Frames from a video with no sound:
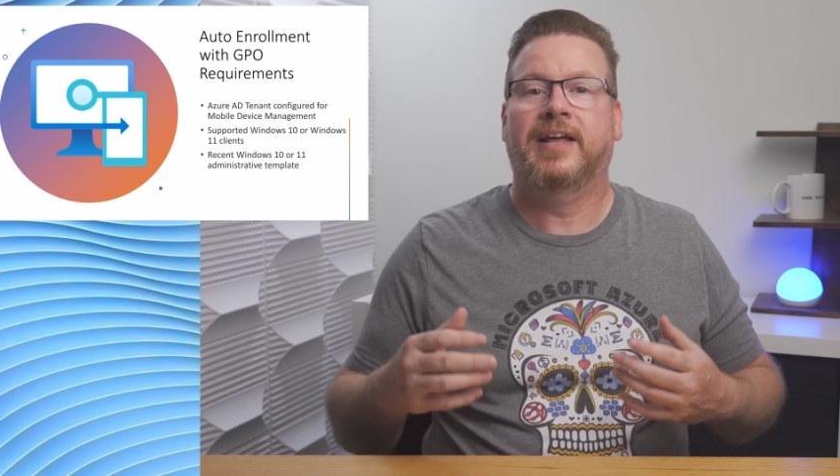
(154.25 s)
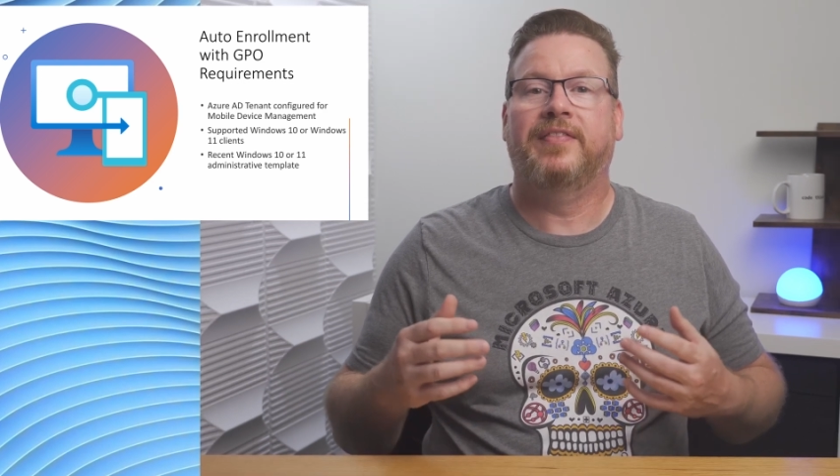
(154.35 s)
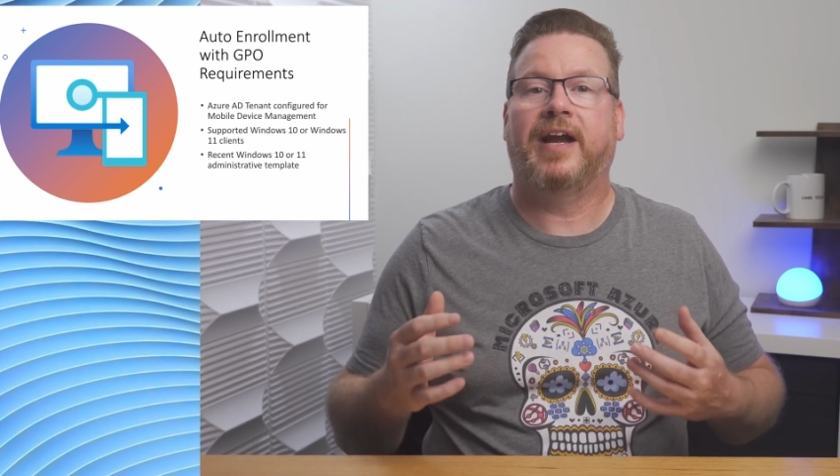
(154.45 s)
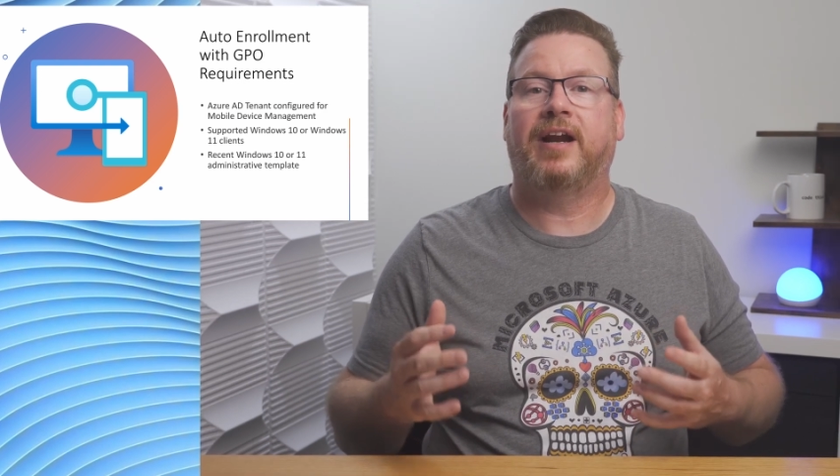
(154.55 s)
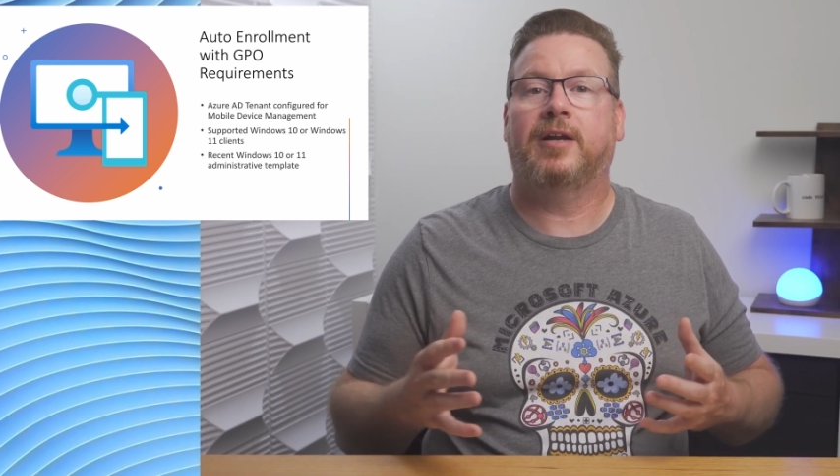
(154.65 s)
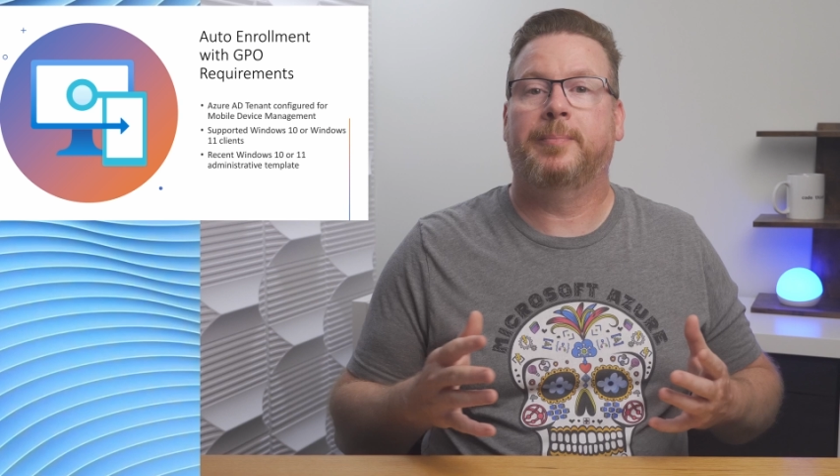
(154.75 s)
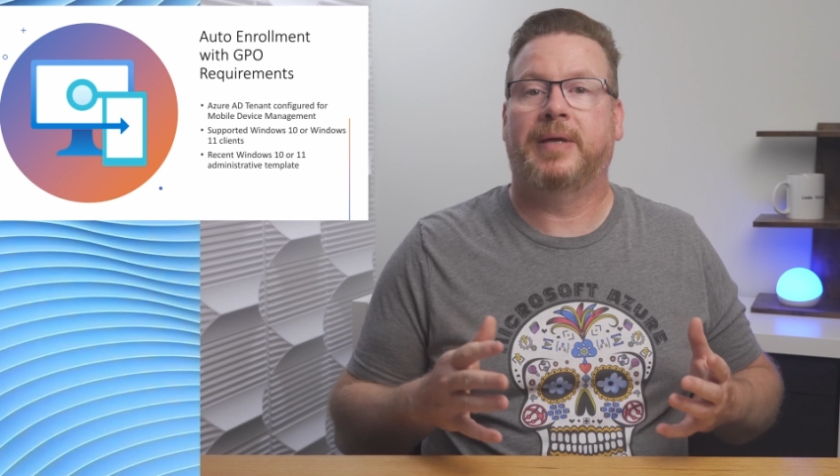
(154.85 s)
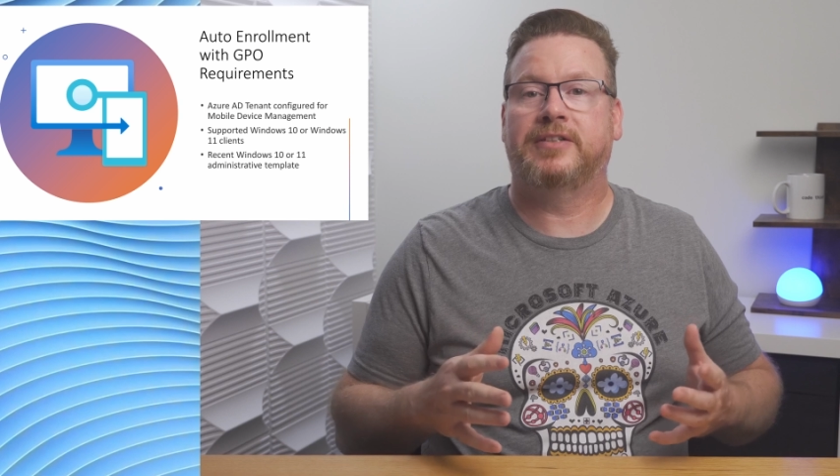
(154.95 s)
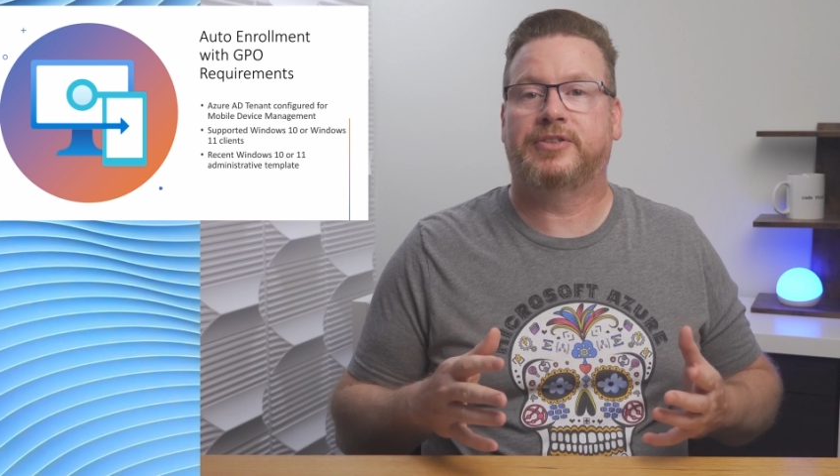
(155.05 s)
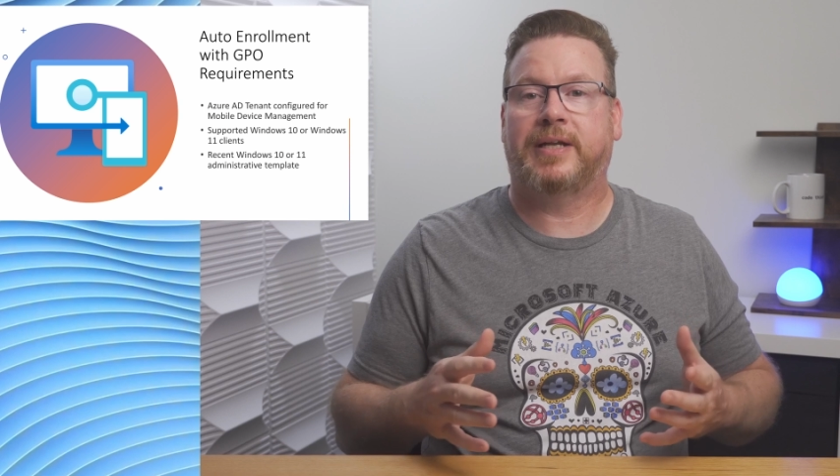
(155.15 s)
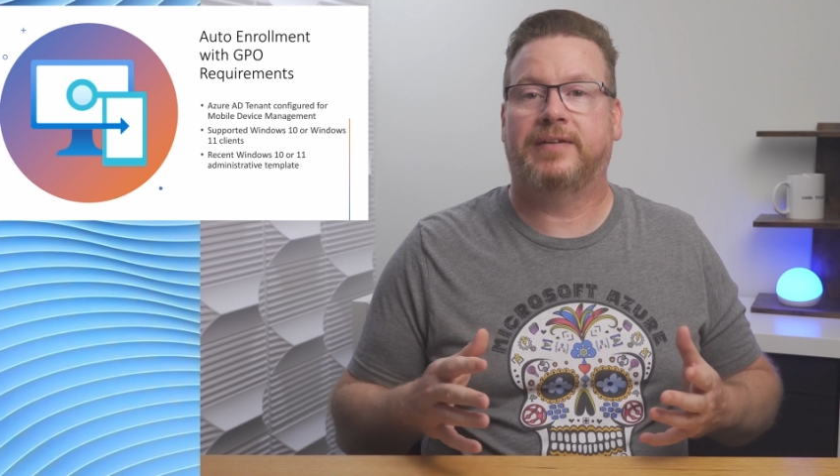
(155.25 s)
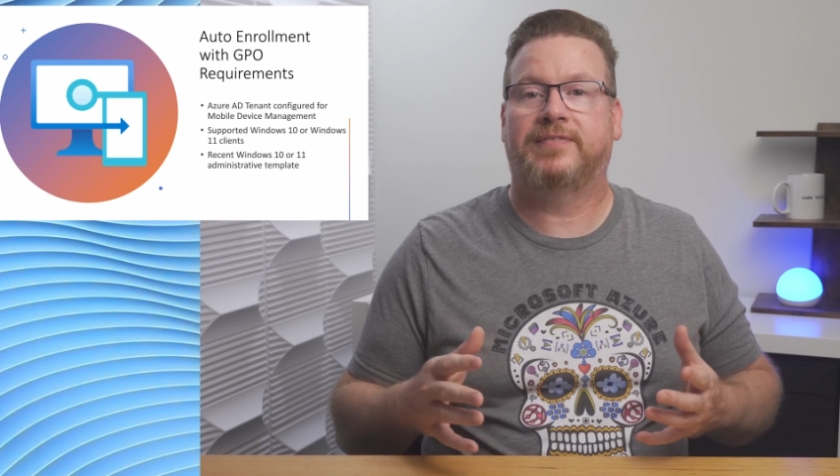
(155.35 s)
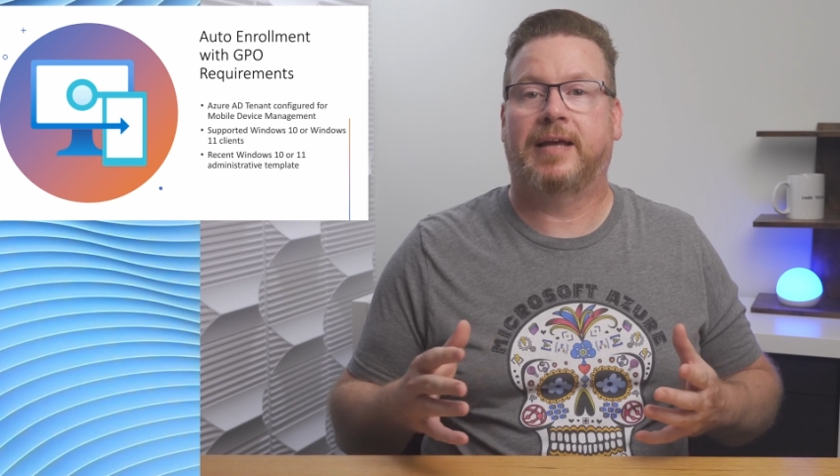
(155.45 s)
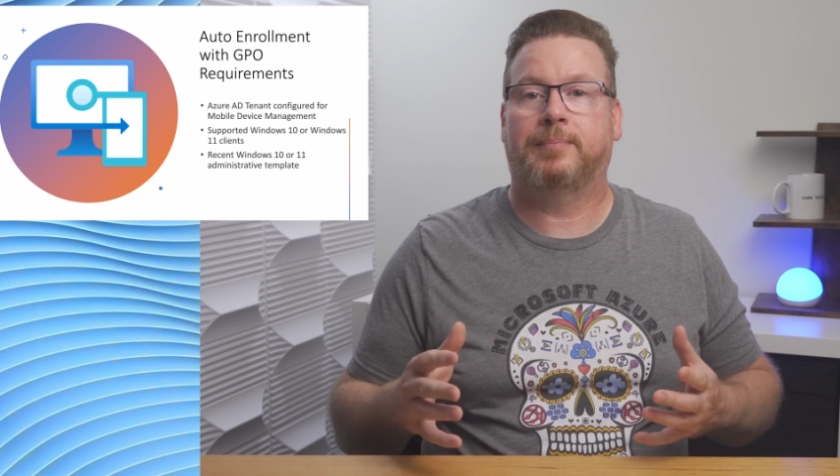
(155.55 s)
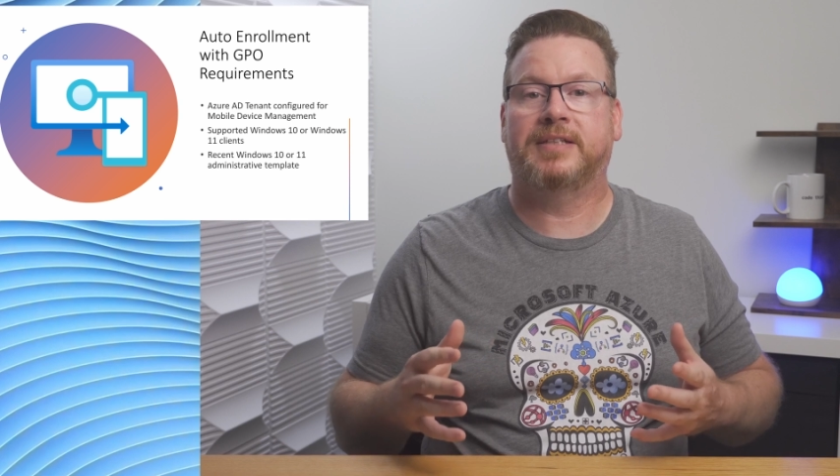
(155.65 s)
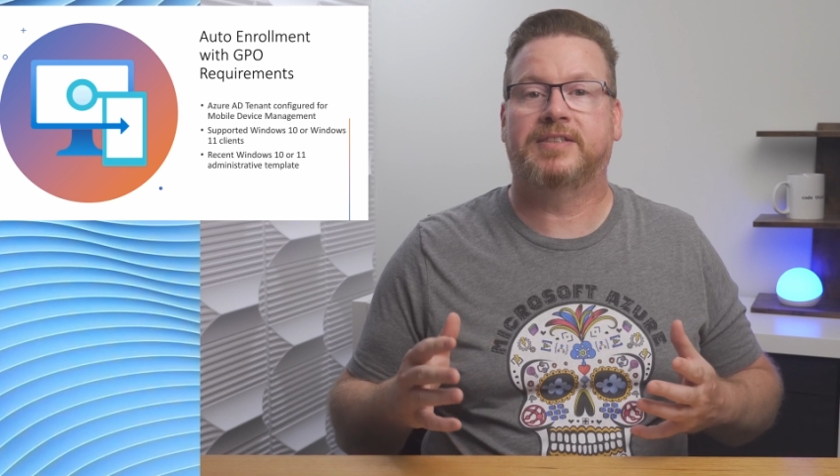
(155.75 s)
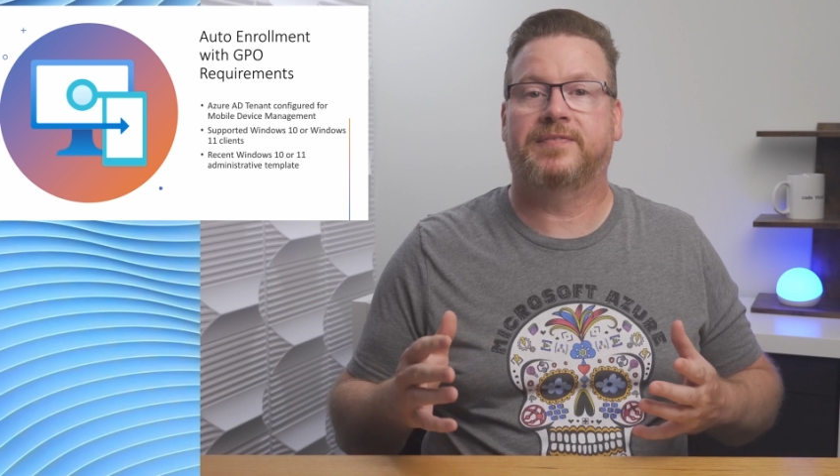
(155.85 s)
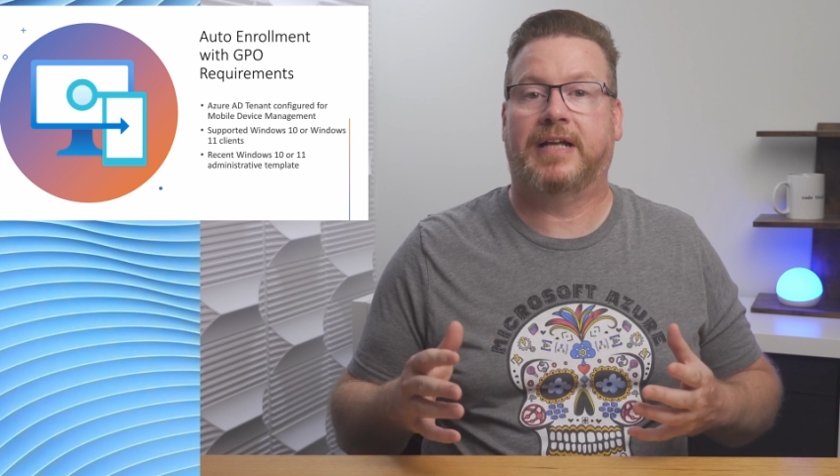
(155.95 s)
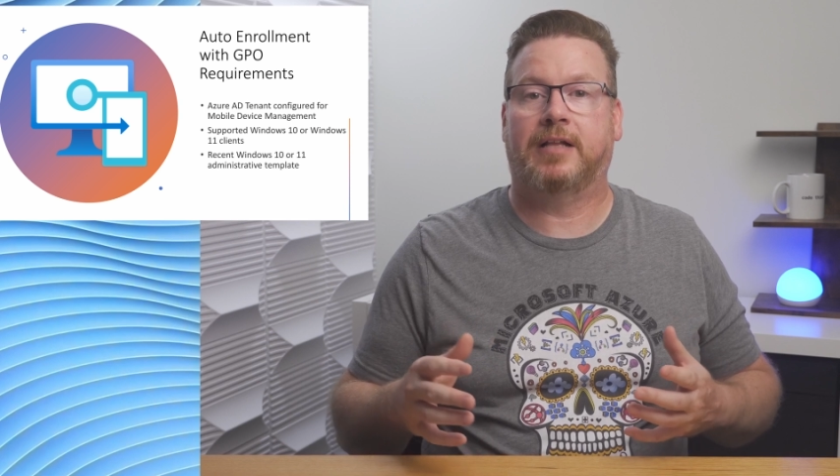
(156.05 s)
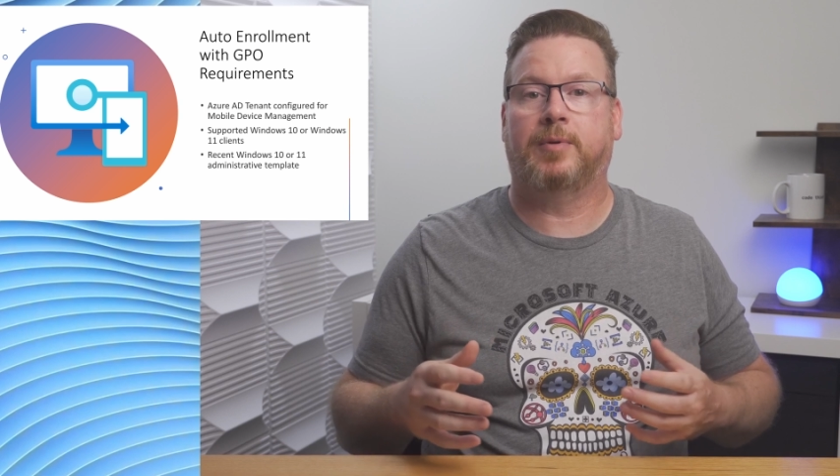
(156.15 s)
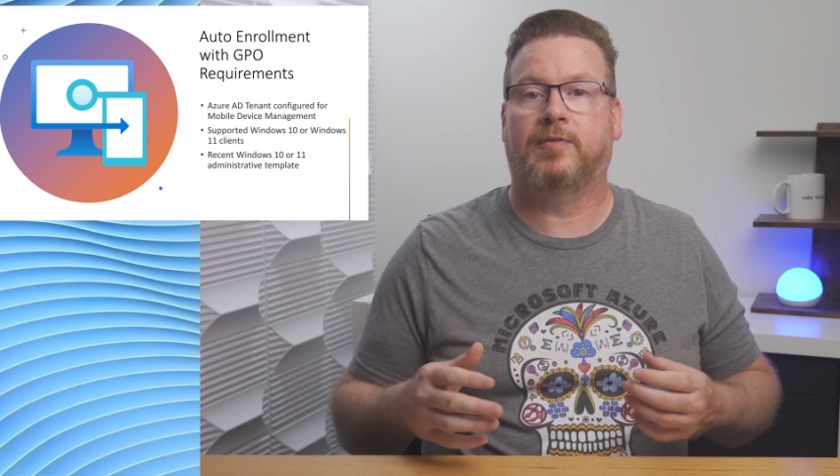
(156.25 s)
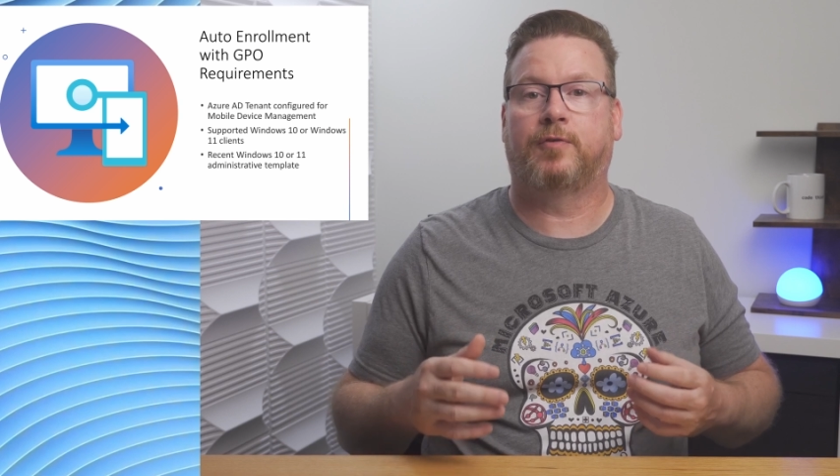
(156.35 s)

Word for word: There are administrative templates available